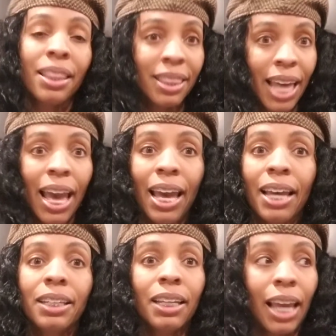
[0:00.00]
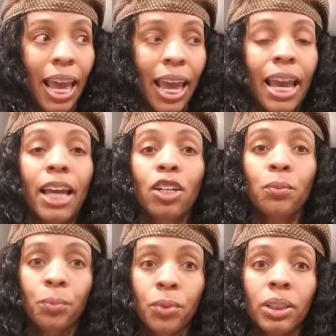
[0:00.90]
that had
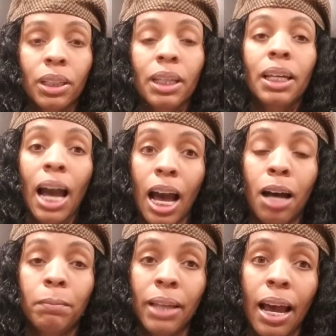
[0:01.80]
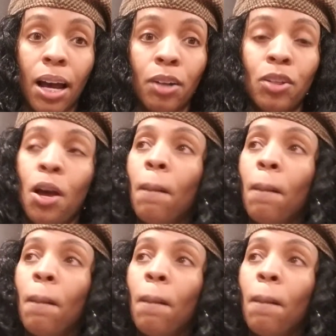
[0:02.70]
really calmed down.